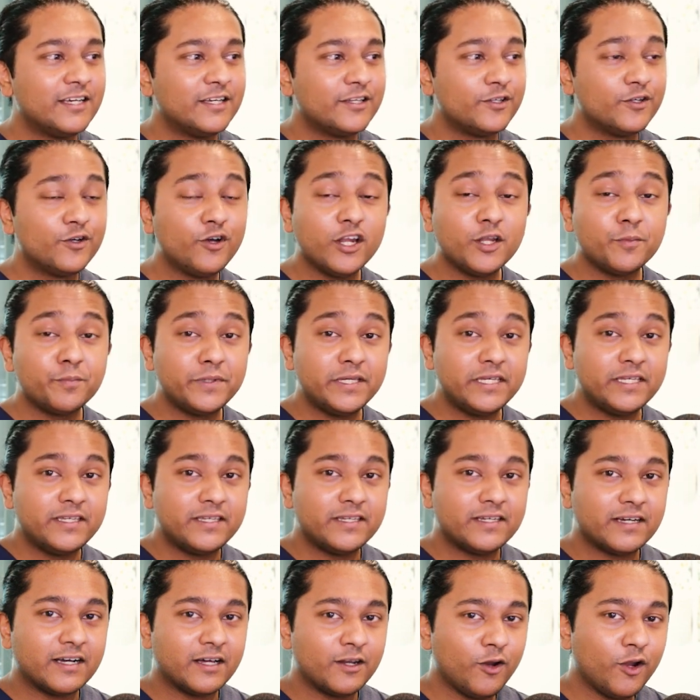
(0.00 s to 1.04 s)
you got to
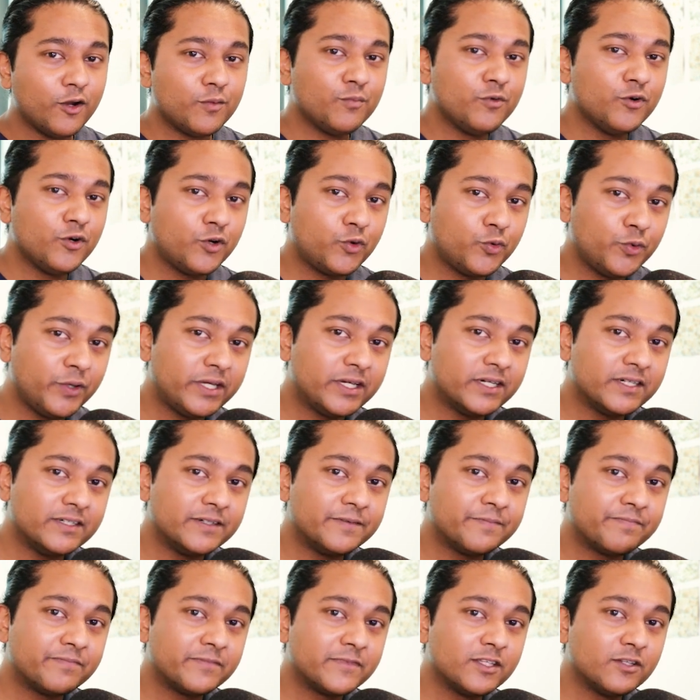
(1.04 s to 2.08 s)
be a lot more
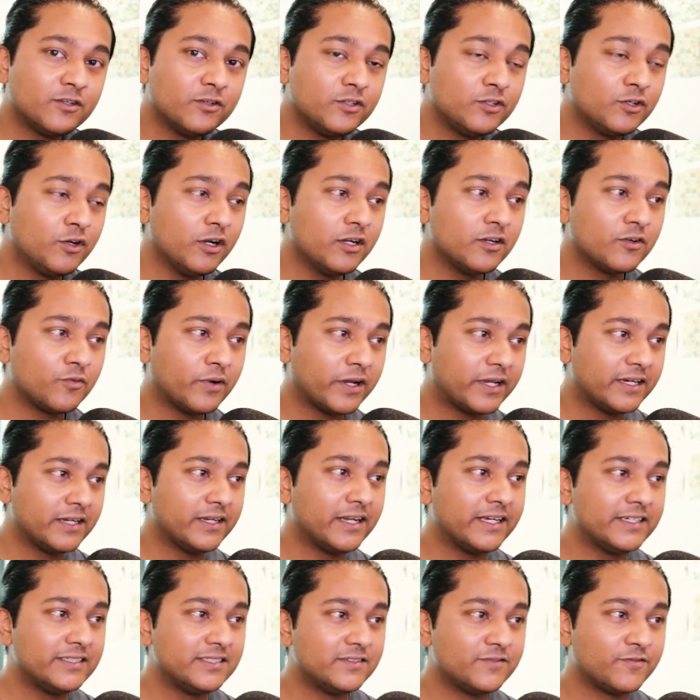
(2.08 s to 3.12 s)
quicker. You got to
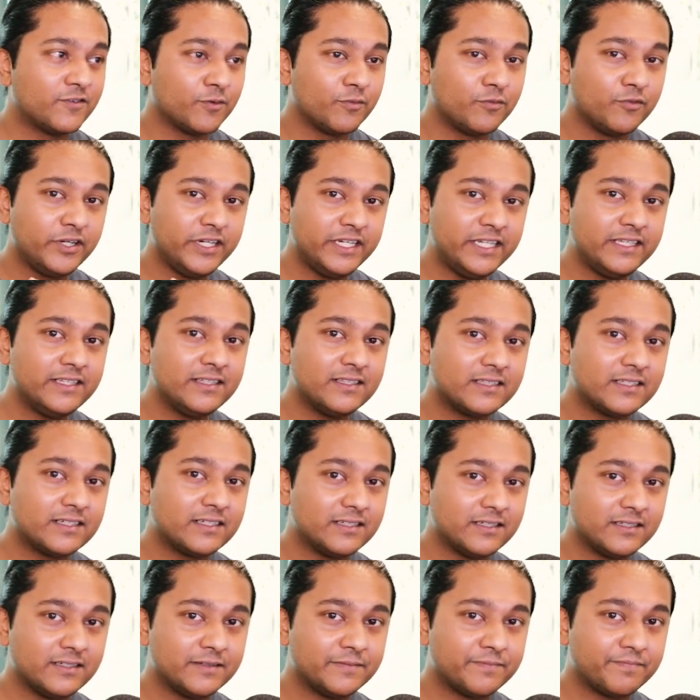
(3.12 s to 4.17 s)
recognize from reading
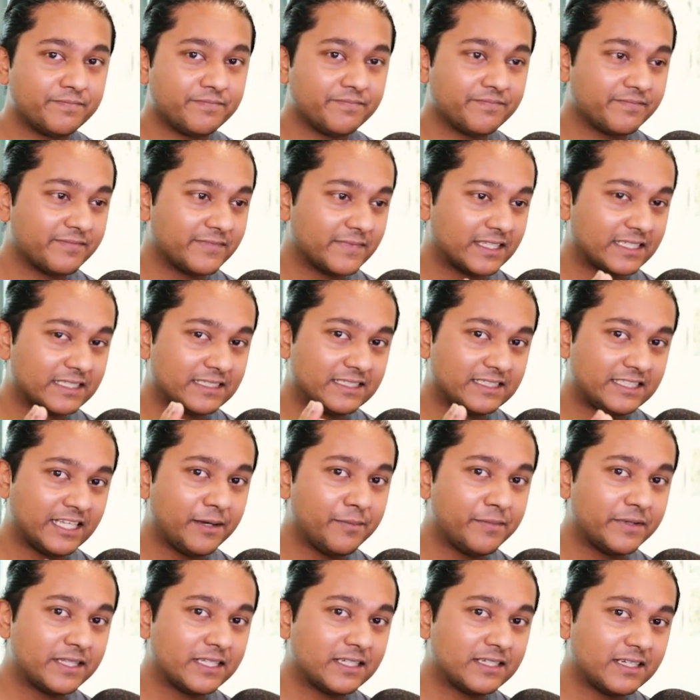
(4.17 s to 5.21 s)
the
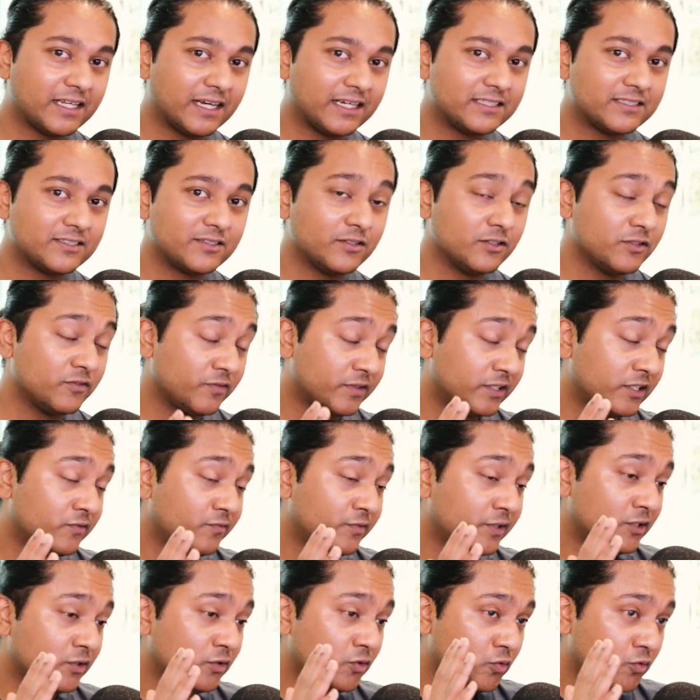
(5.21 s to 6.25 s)
STEM and the task. When
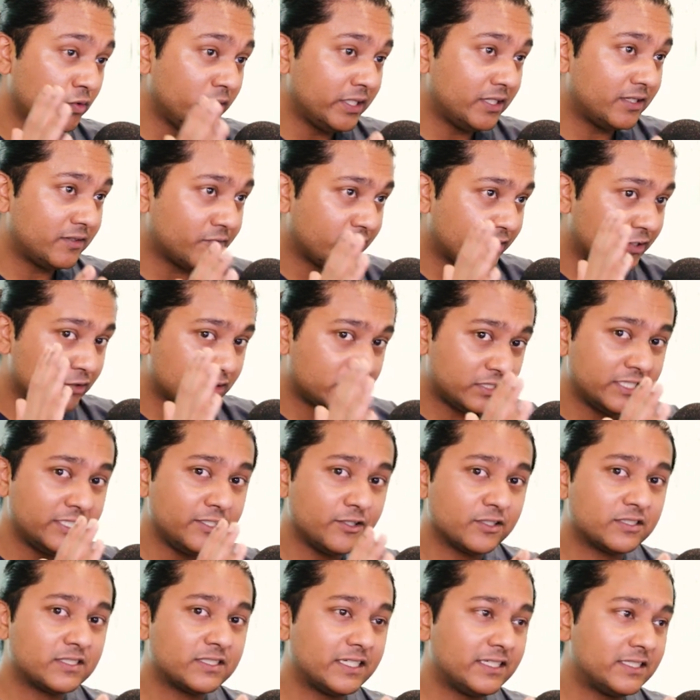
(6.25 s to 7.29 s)
you see
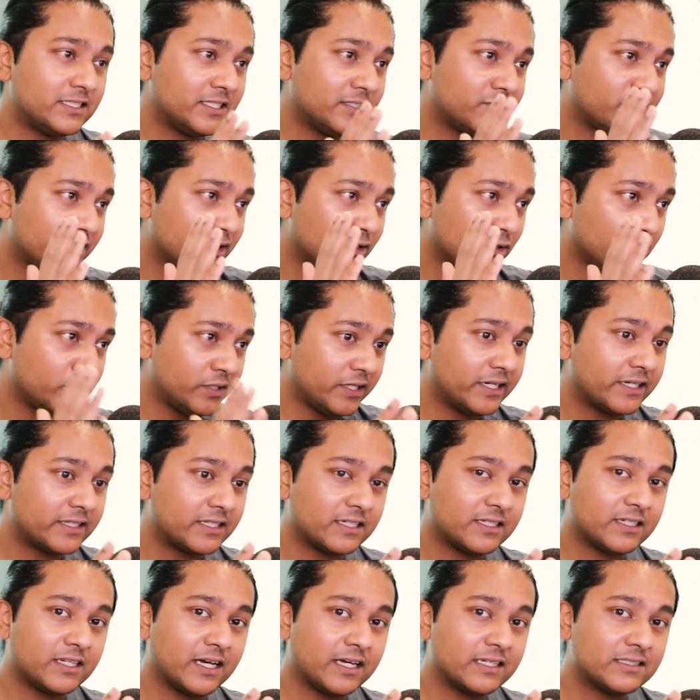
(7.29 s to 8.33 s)
your station, when you're looking at
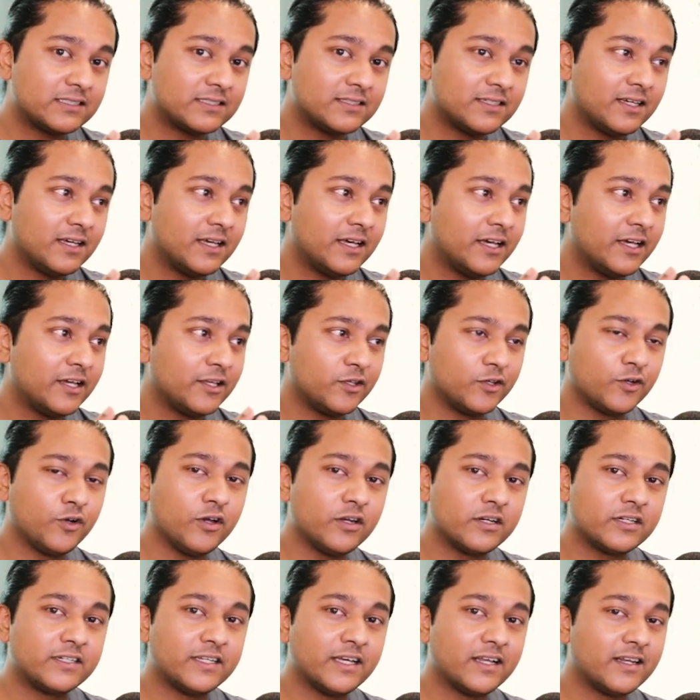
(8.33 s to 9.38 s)
the task, you
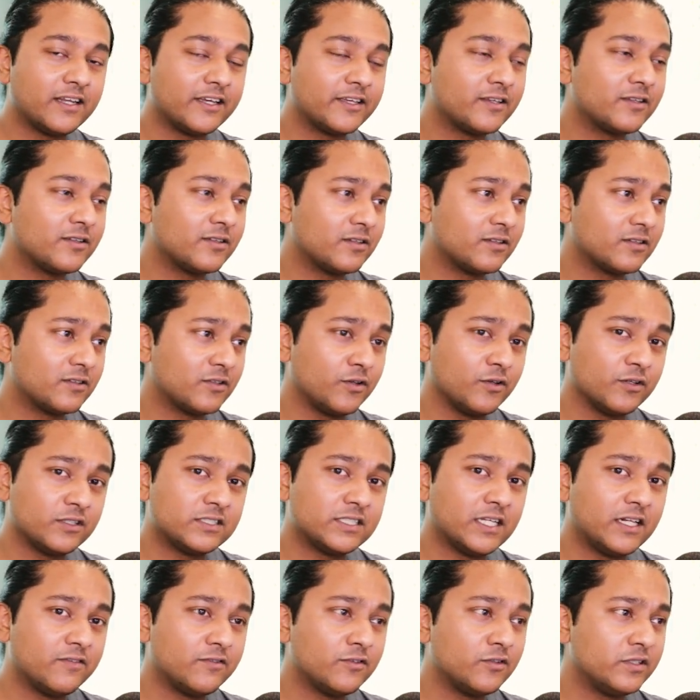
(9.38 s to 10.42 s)
got to tell to
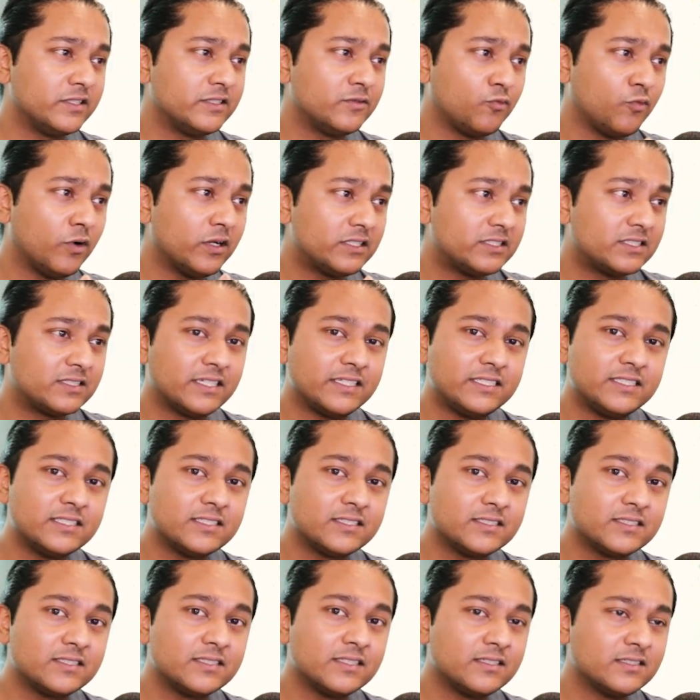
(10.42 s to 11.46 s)
yourself, what
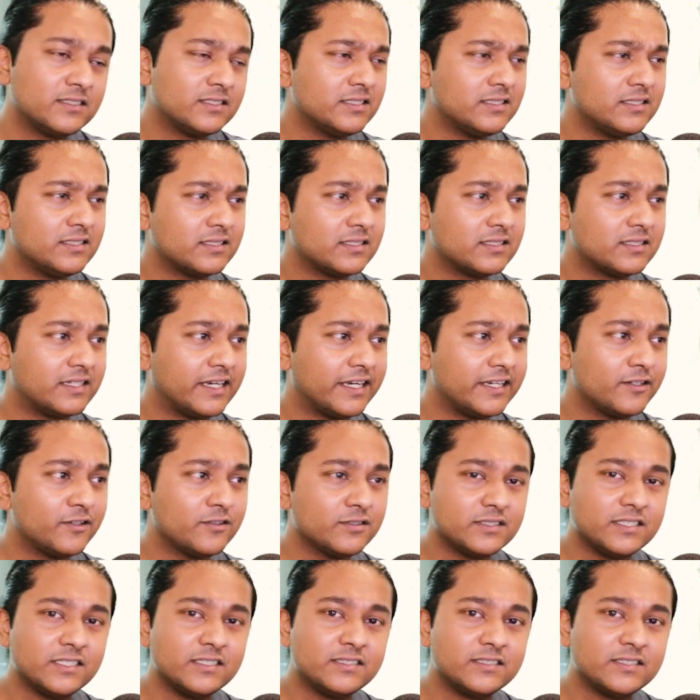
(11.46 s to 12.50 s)
station is this? Is this a
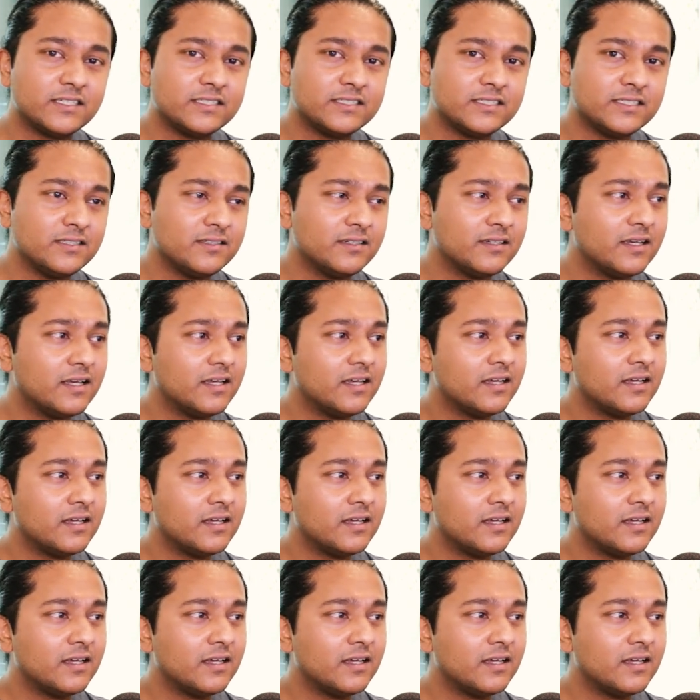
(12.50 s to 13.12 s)
diagnostic station,